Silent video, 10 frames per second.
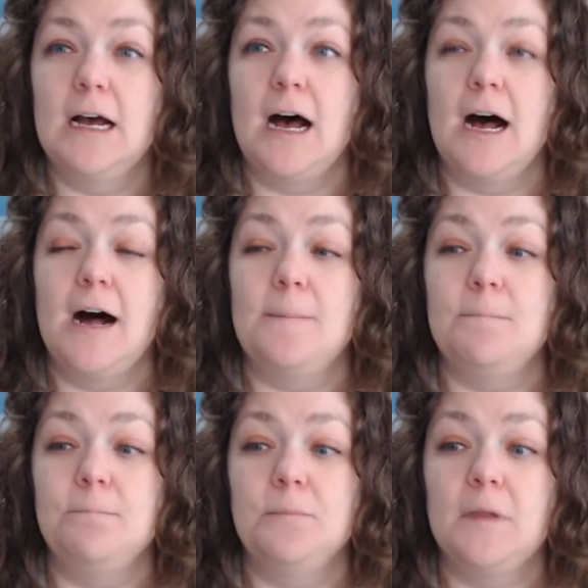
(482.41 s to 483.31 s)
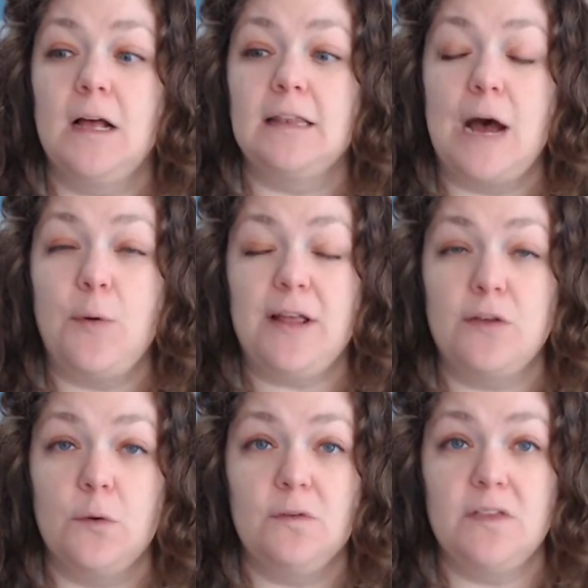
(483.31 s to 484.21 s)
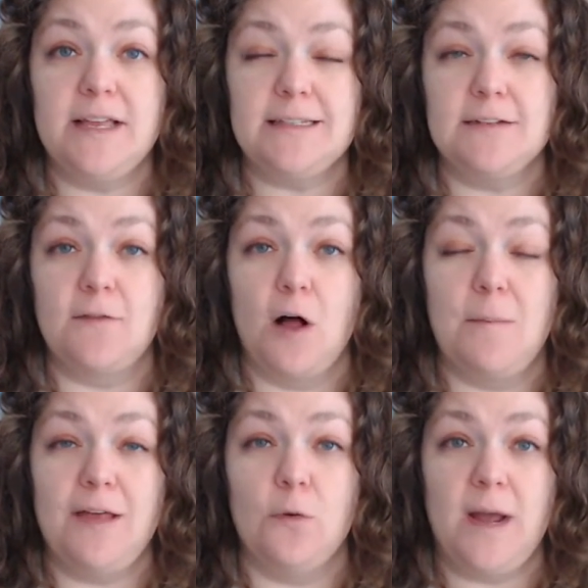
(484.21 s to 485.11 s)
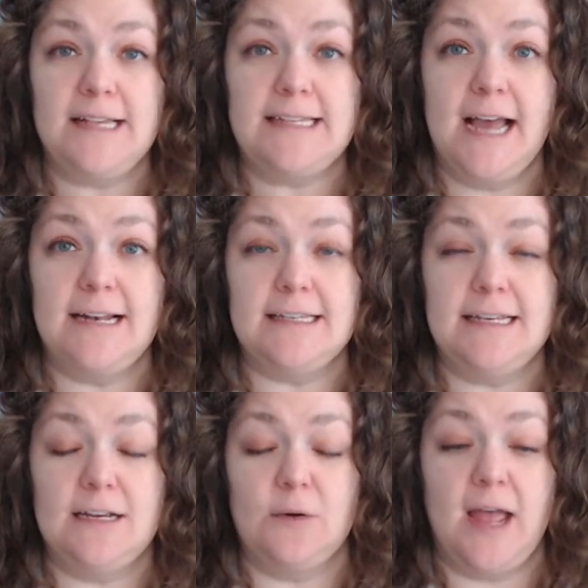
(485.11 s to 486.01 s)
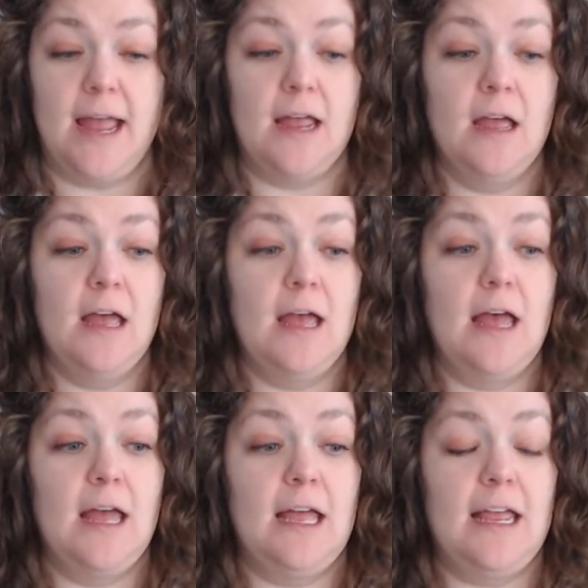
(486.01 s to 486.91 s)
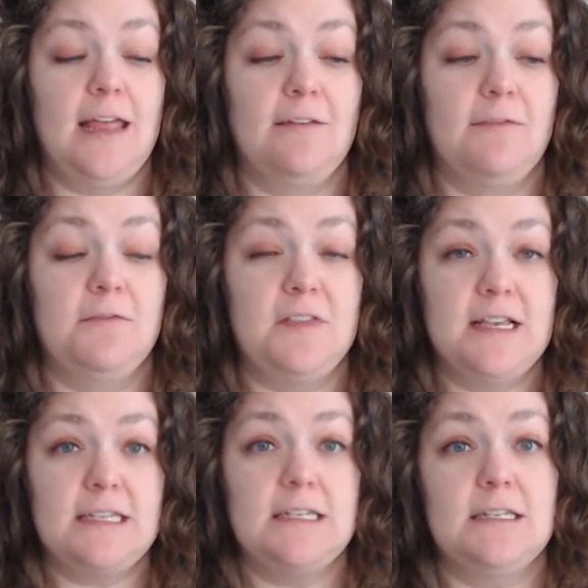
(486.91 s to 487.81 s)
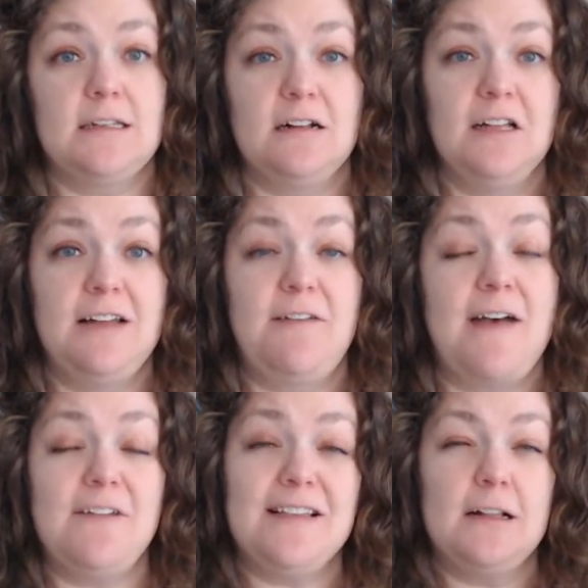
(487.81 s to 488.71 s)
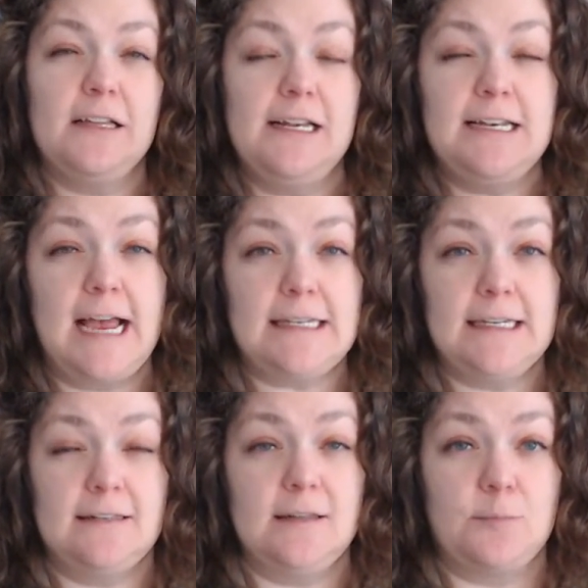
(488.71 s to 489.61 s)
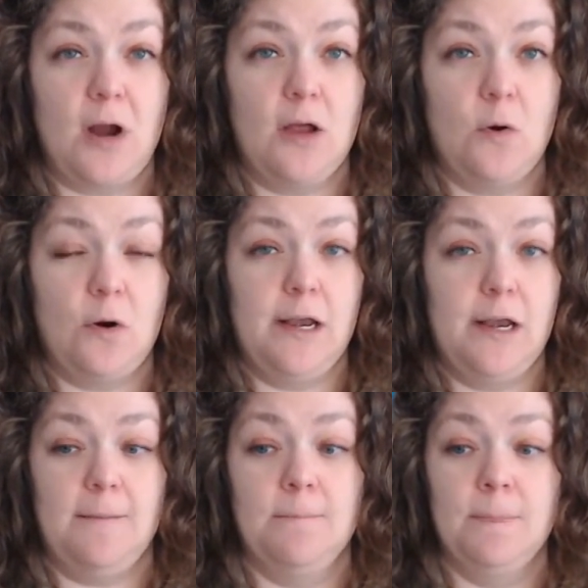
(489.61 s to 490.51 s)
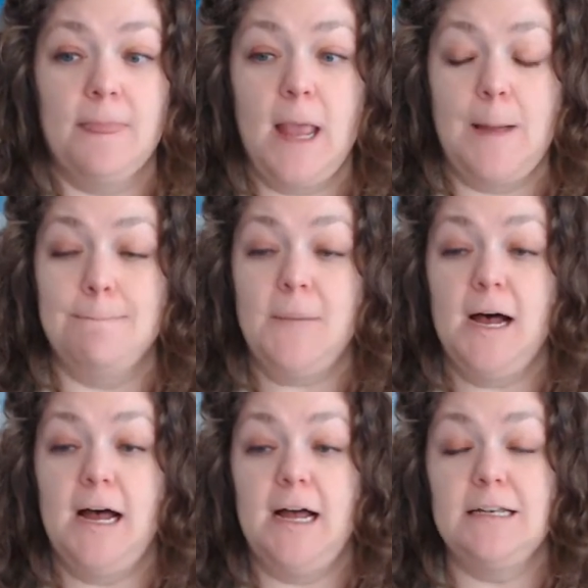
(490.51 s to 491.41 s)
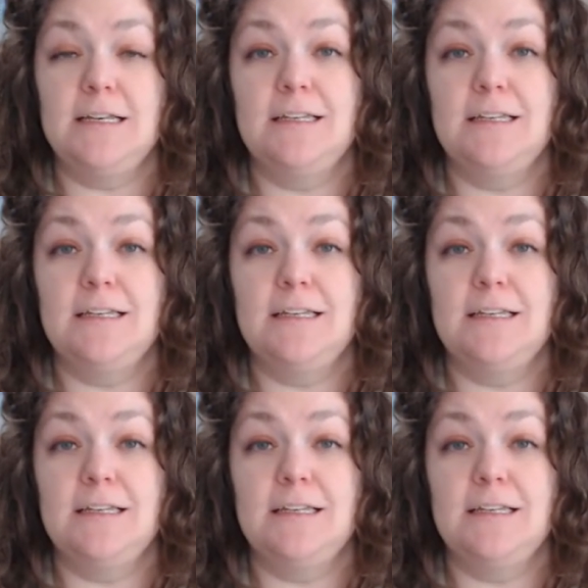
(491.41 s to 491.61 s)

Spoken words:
Allowing those things to fall by the wayside and seeing, okay, if having the clean desk is the priority, but